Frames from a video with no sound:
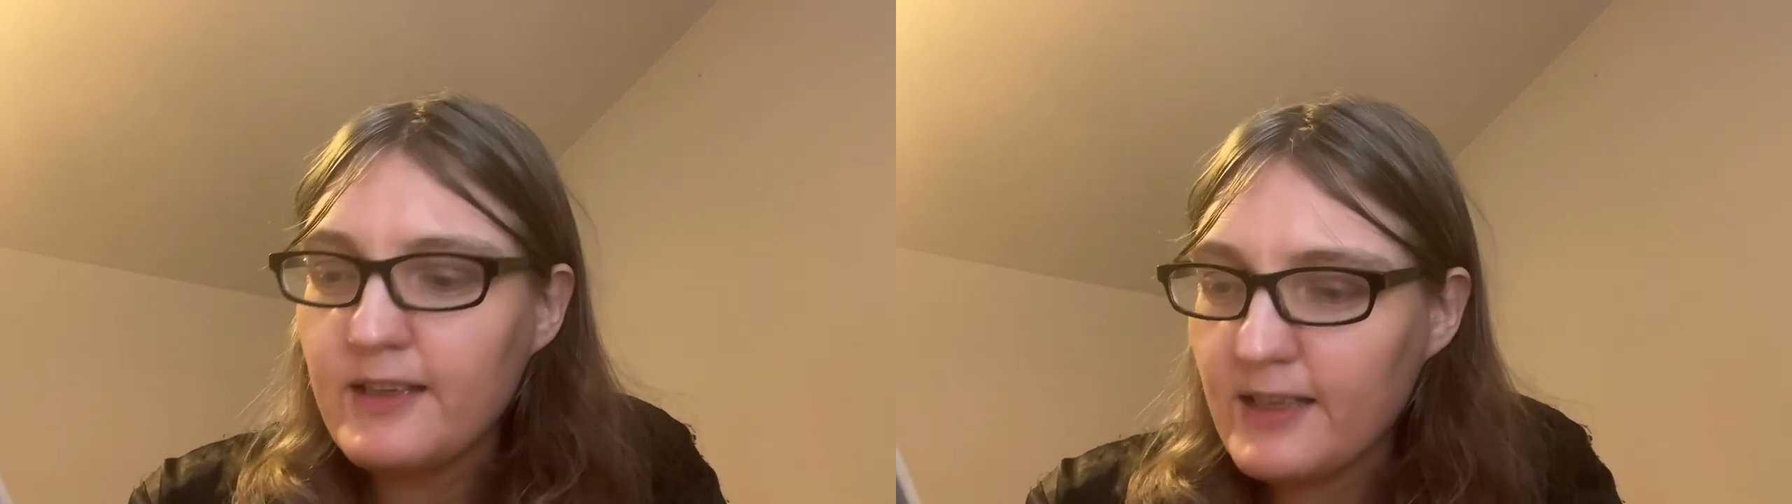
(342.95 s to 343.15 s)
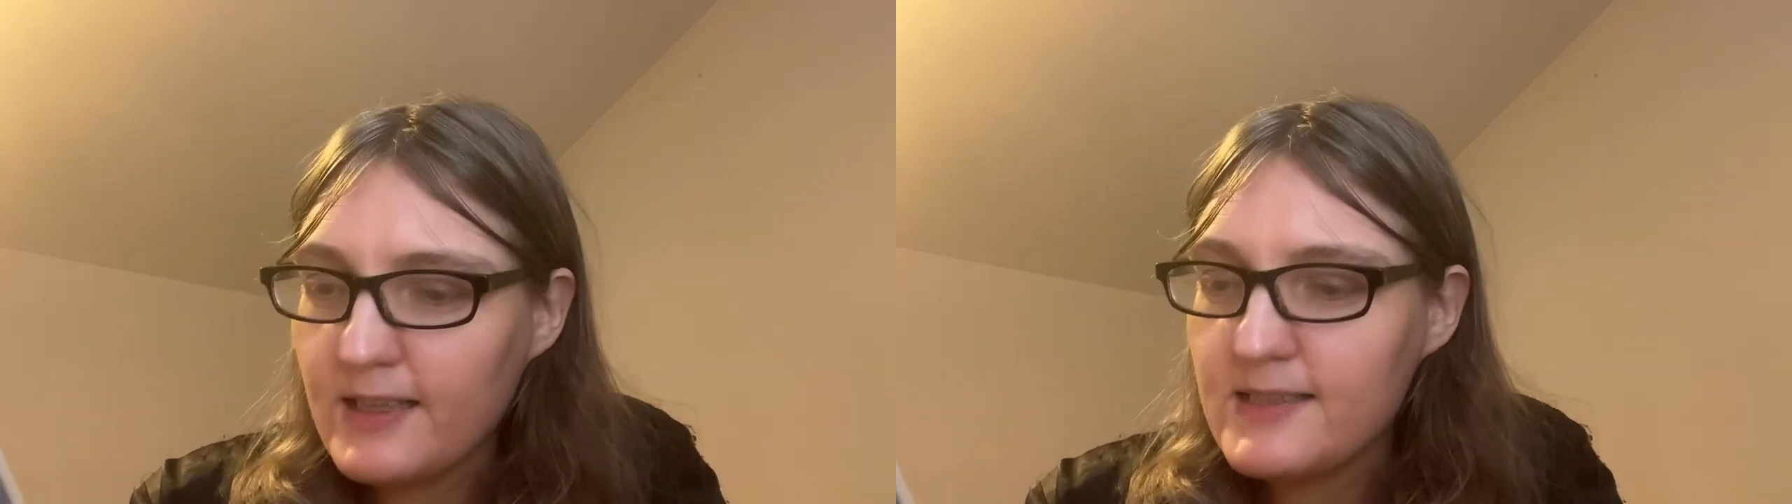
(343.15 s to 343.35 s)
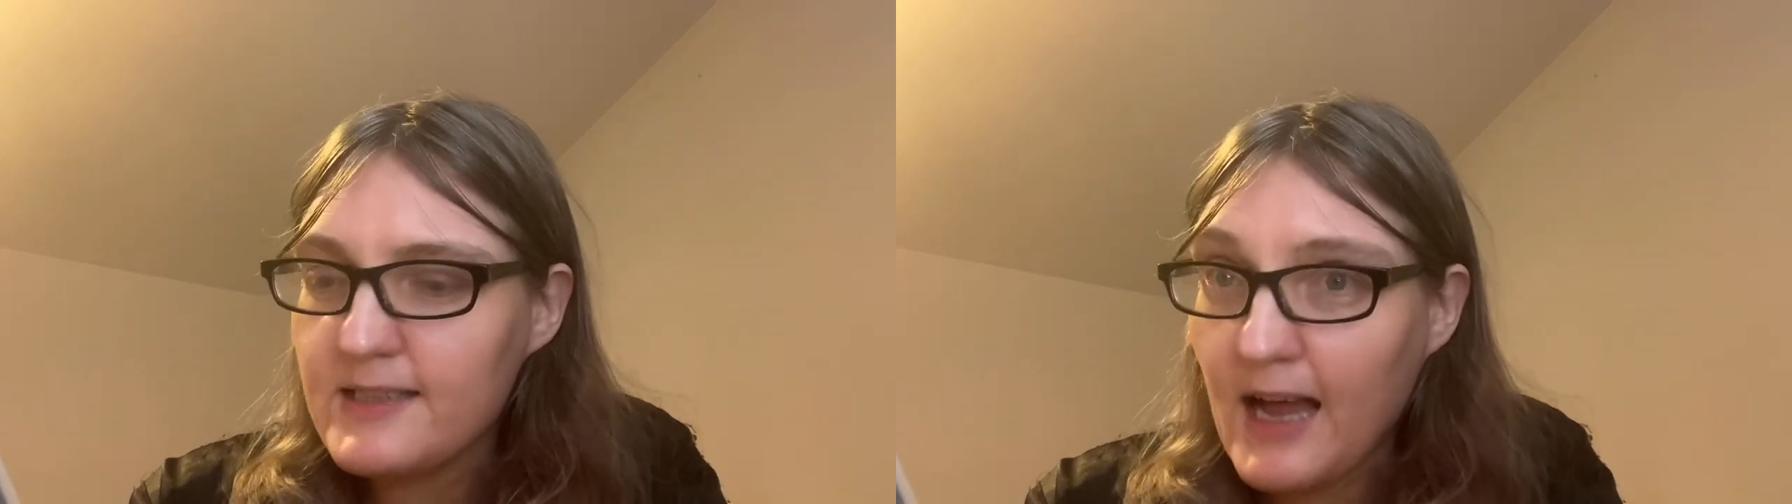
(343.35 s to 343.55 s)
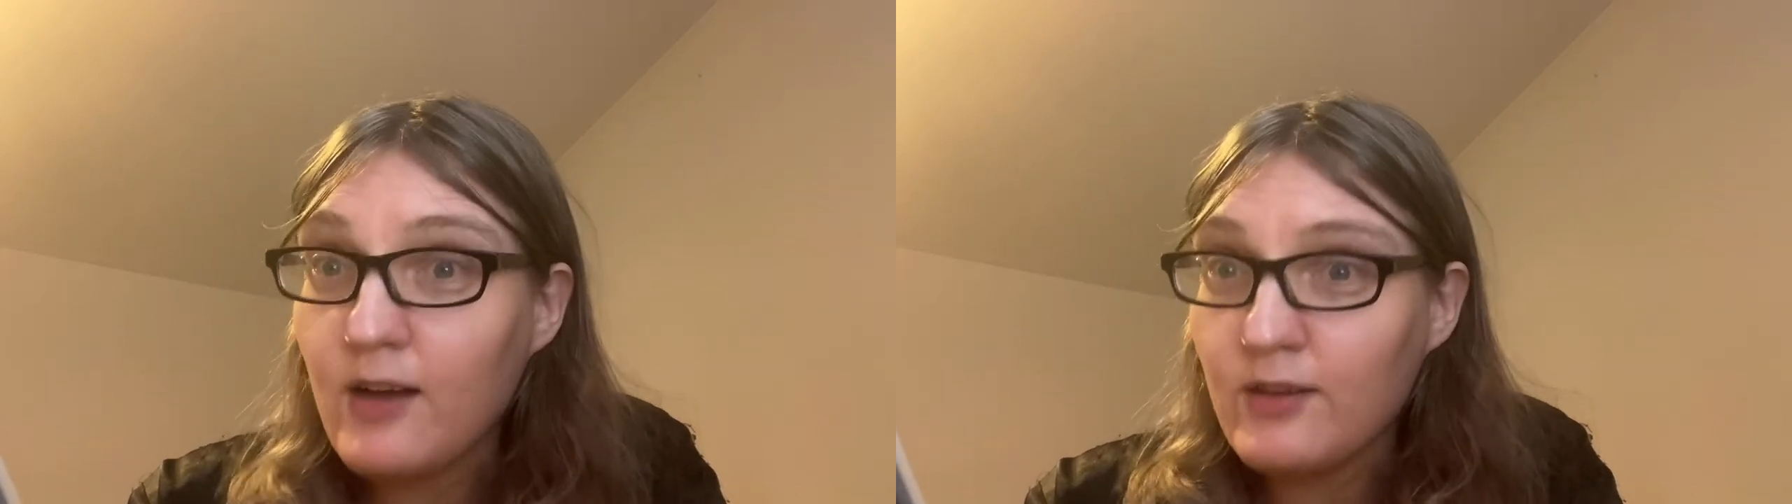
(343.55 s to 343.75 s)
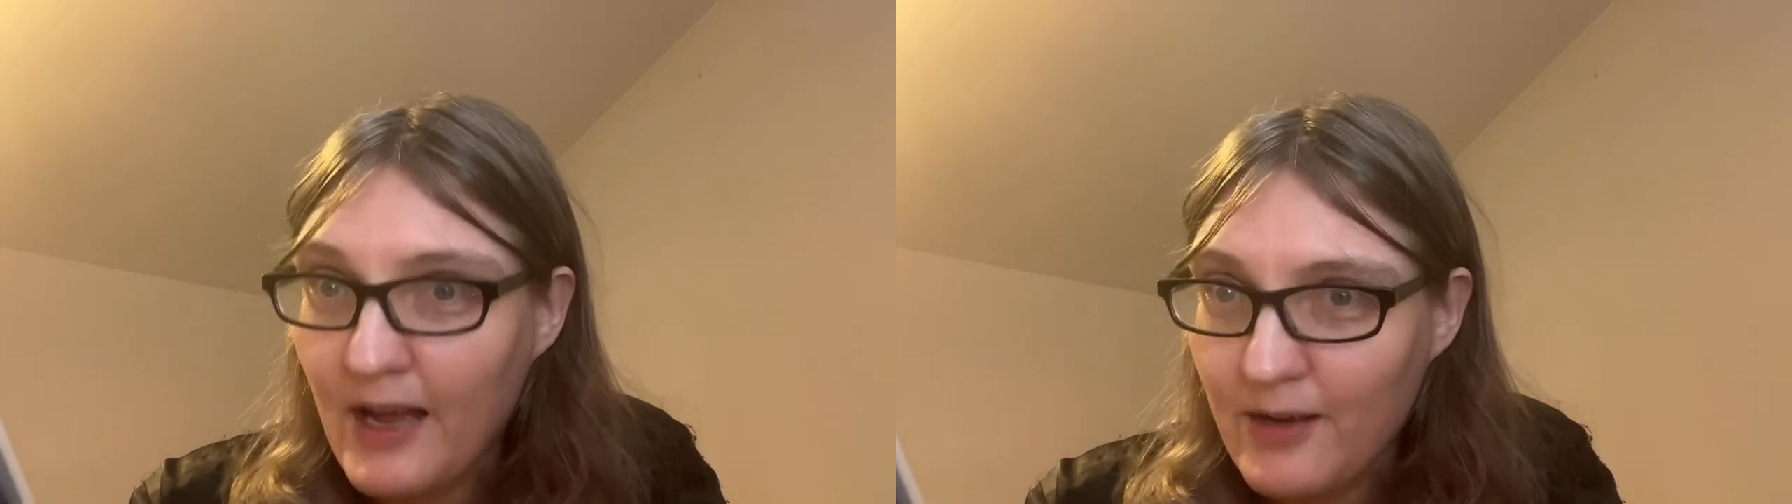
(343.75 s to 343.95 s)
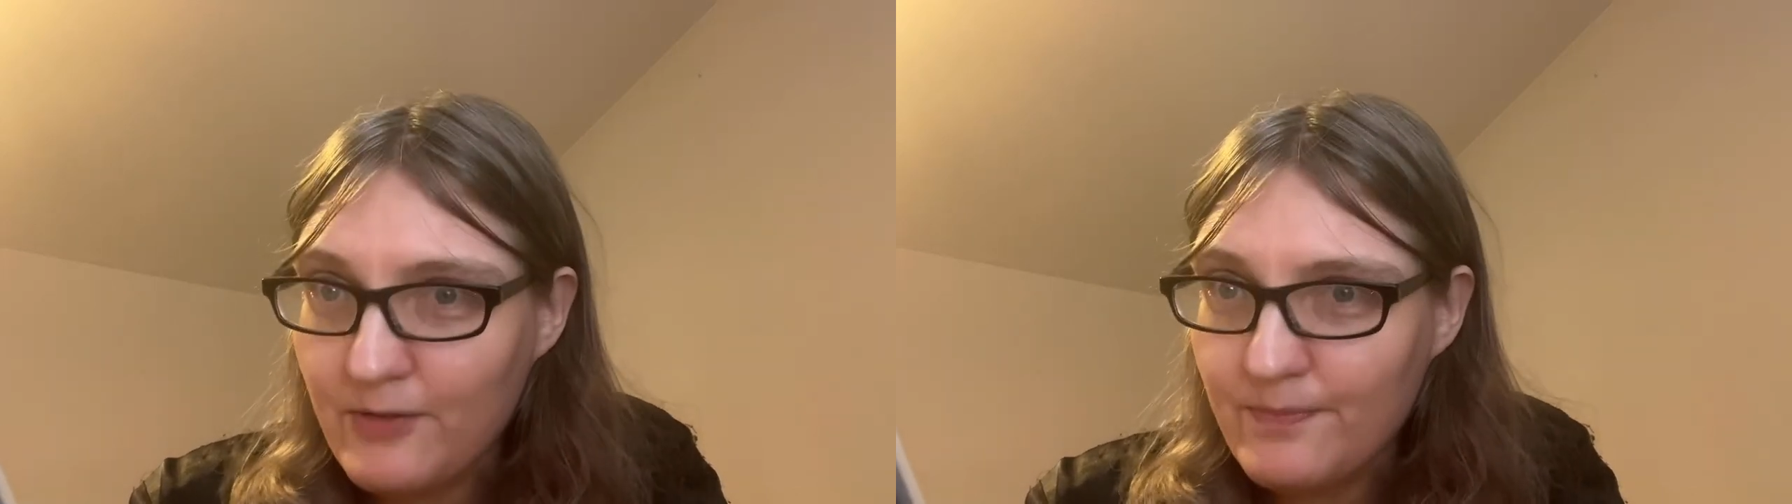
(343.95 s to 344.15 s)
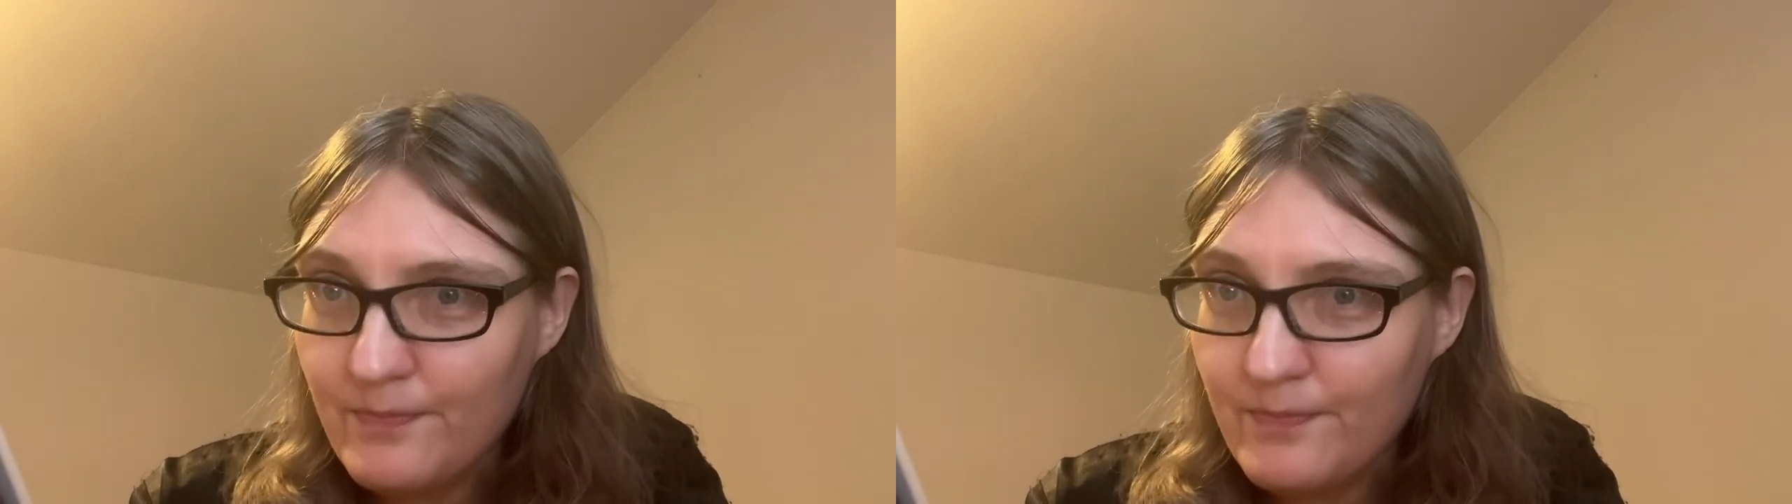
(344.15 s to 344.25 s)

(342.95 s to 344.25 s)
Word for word: thinks out loud.